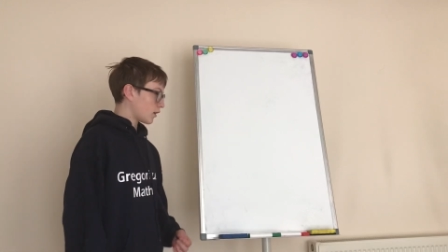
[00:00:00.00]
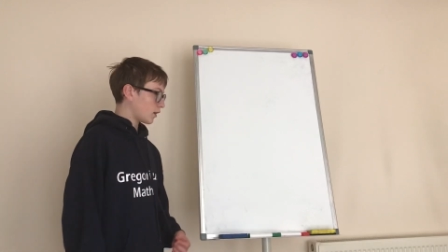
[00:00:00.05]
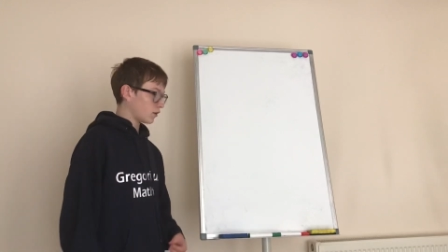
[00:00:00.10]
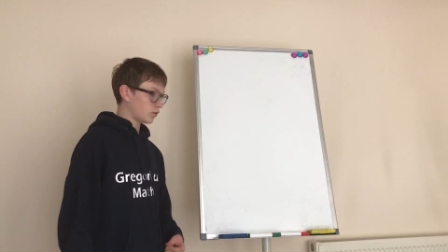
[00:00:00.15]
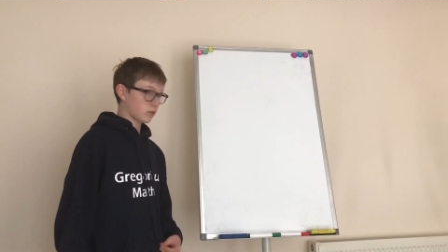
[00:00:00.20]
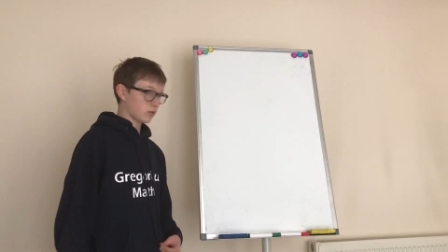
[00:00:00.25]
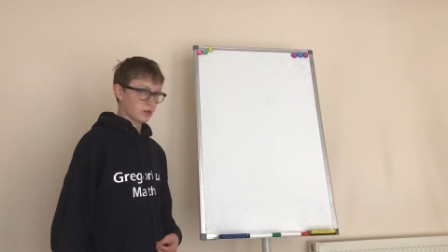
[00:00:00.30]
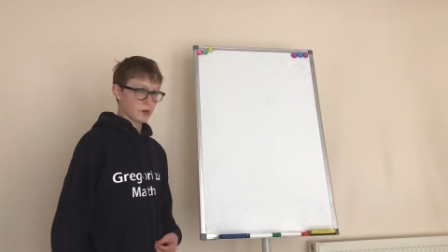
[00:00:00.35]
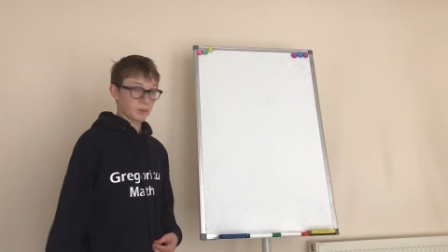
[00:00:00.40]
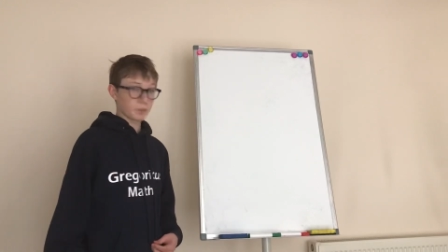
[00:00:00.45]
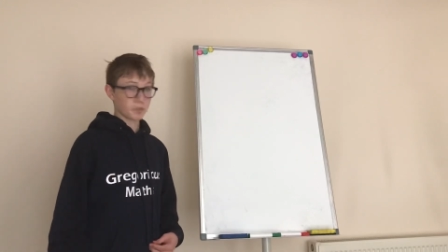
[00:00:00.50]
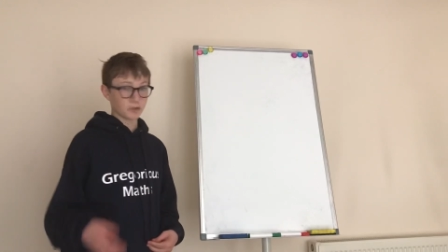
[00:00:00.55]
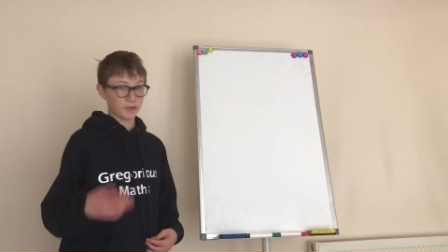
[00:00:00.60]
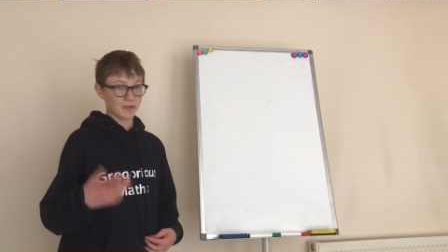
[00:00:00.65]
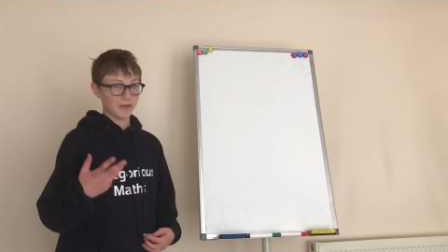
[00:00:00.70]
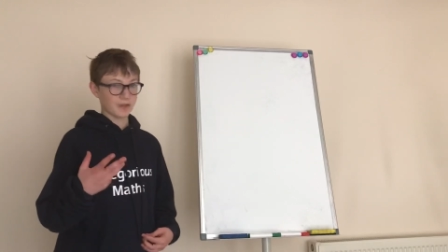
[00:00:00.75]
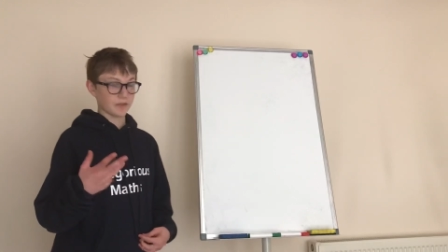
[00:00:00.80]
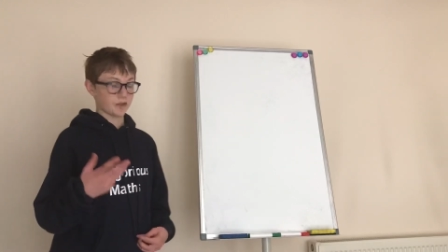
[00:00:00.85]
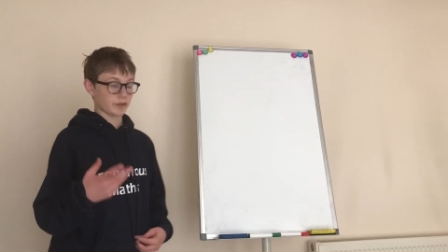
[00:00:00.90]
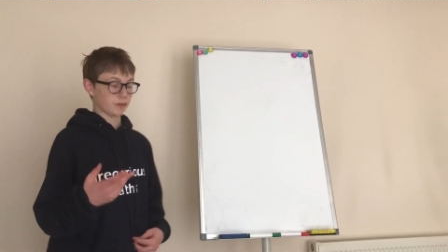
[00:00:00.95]
or I
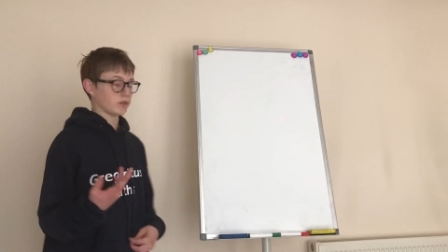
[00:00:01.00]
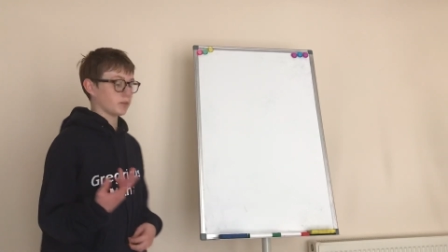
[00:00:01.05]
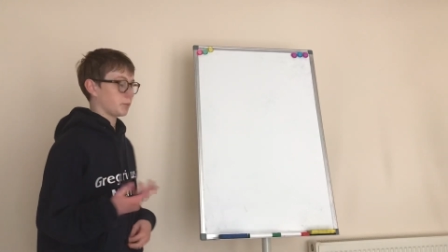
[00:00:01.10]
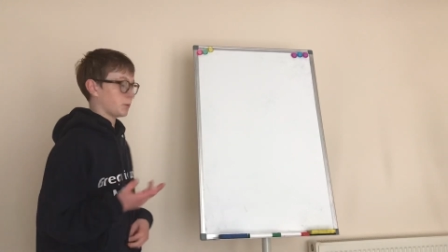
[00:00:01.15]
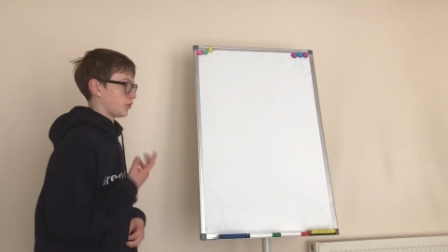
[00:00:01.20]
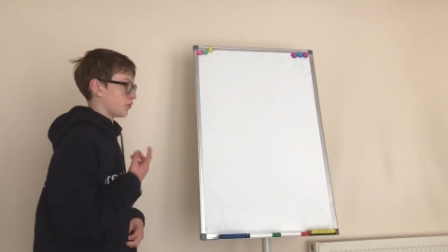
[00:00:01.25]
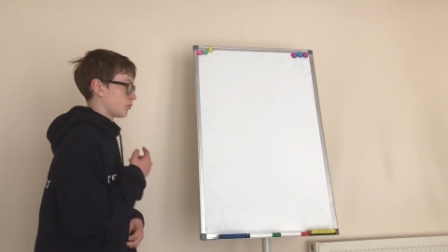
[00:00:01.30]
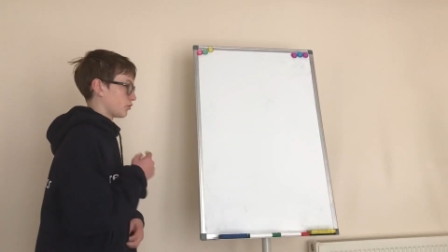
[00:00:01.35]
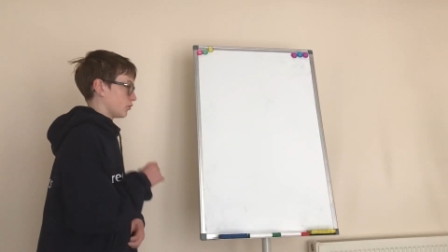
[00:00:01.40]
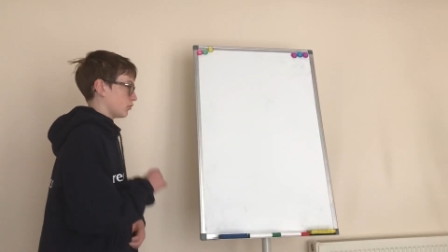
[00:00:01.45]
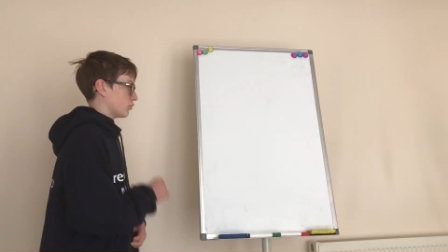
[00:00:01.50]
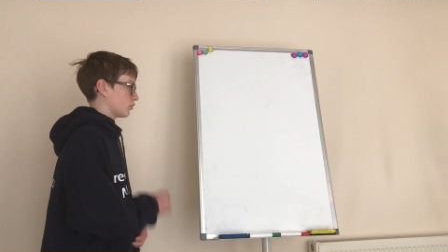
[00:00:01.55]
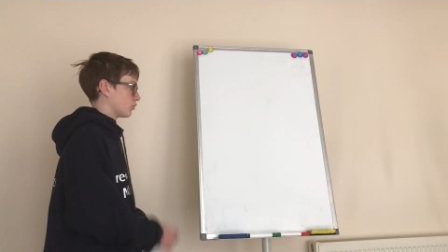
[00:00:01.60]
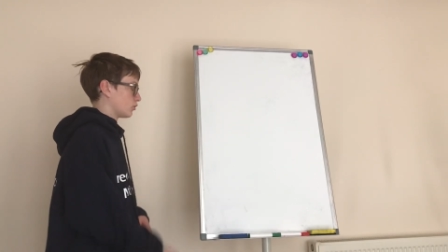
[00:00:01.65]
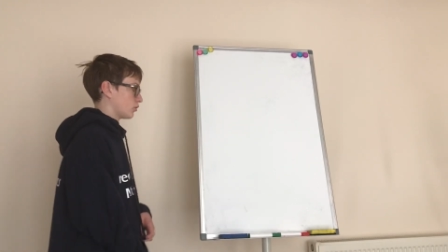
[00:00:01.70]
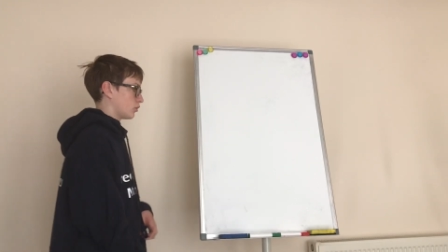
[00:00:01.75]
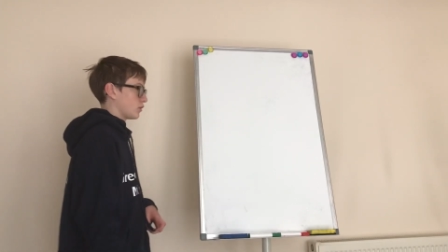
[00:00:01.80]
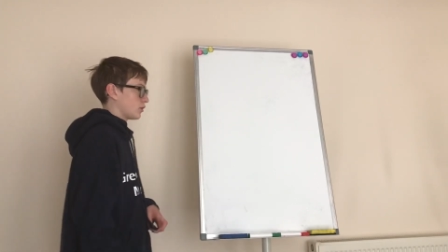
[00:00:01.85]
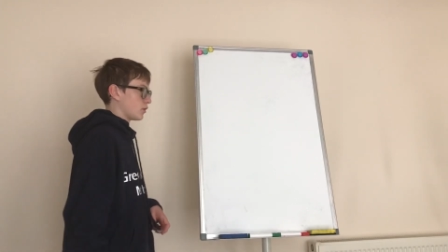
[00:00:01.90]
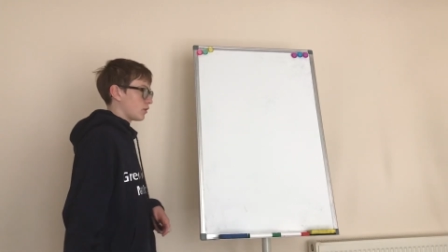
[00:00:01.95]
predict it will be short,
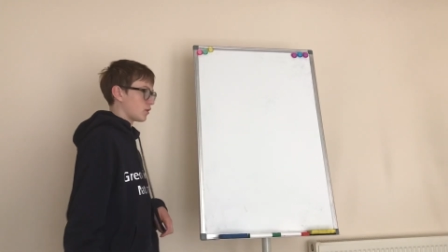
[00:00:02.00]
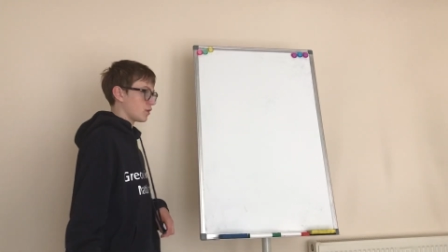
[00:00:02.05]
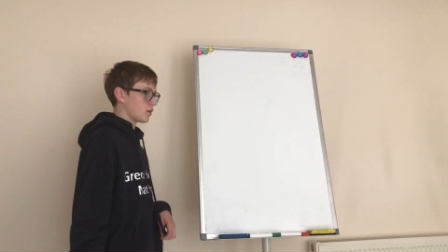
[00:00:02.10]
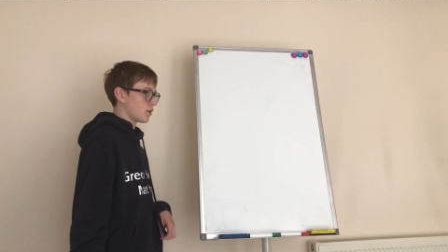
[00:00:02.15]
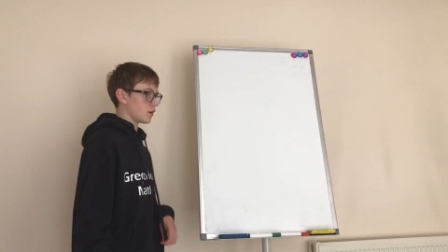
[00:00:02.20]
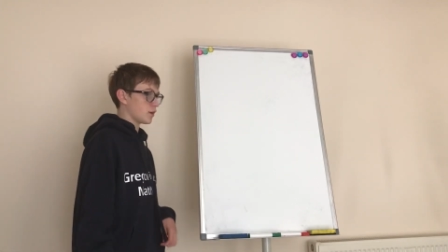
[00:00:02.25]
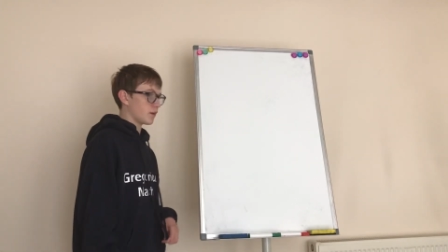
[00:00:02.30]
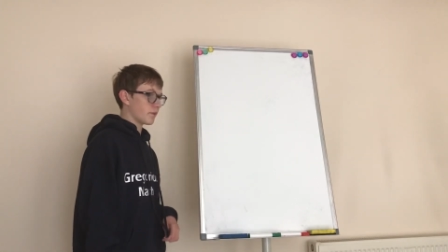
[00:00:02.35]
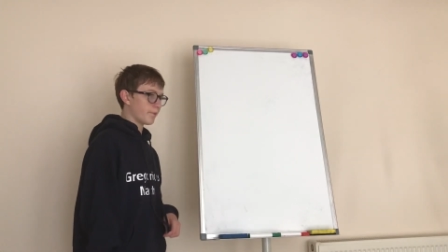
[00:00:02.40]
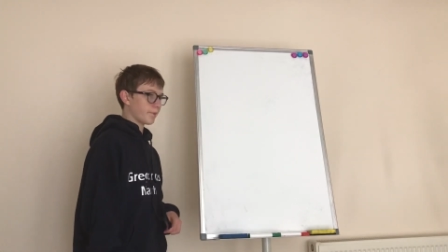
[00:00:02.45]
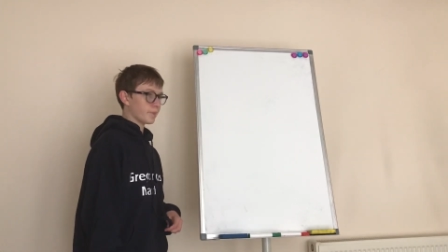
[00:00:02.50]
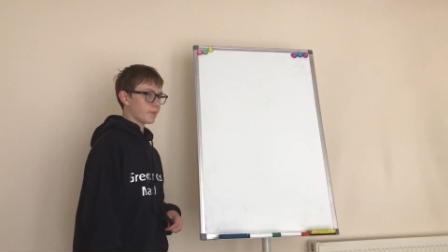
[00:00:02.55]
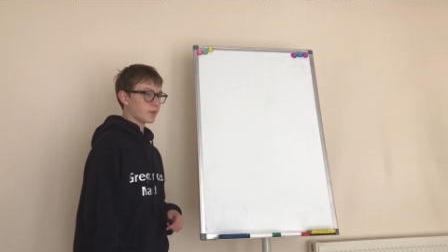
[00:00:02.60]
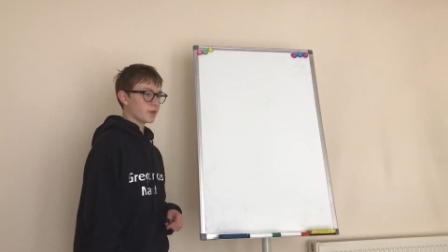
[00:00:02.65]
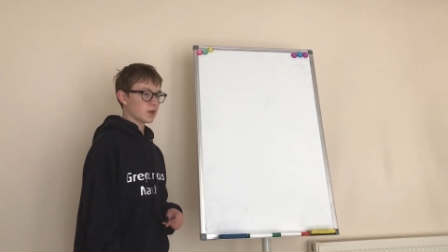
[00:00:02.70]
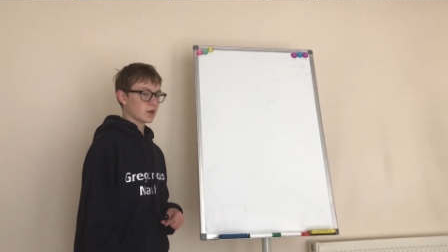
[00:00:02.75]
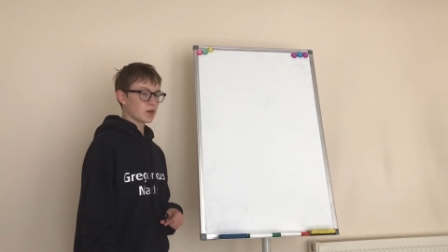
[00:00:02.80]
um,